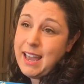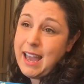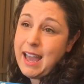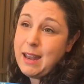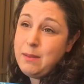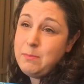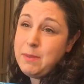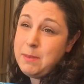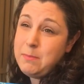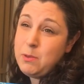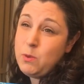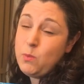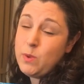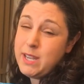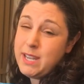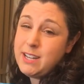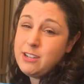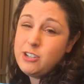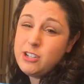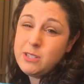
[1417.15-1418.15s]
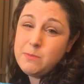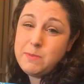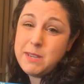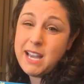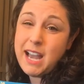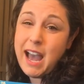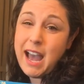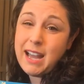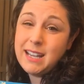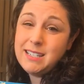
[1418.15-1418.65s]
and maybe we can just be
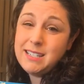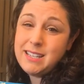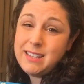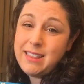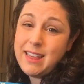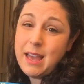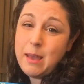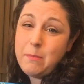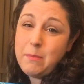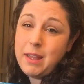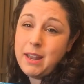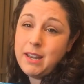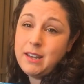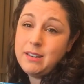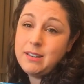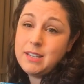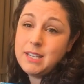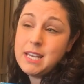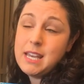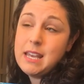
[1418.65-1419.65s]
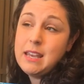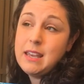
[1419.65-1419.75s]
kind to them, and